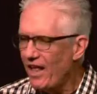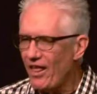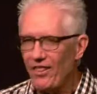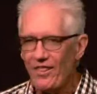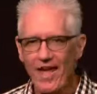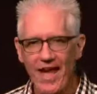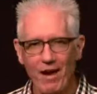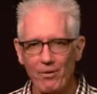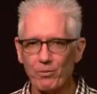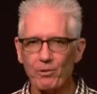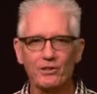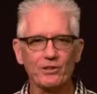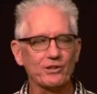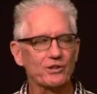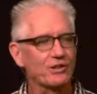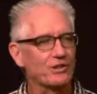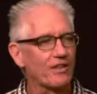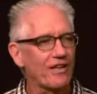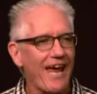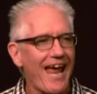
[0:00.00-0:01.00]
That
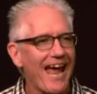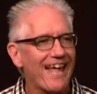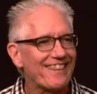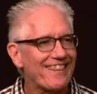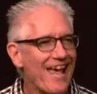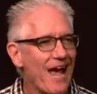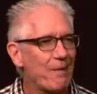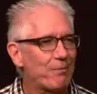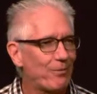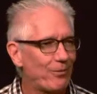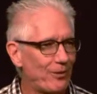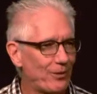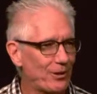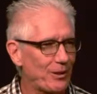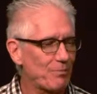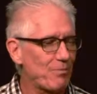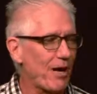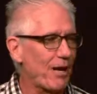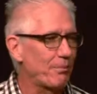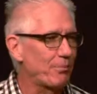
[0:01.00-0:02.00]
was, at that point
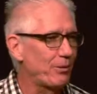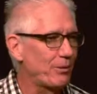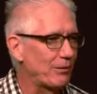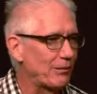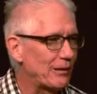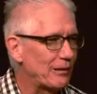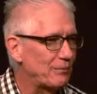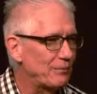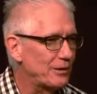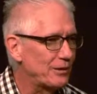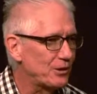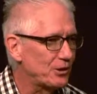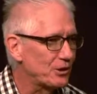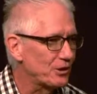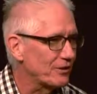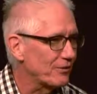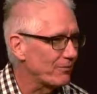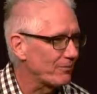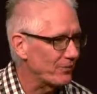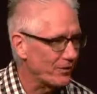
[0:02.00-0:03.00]
in my pilgrimage,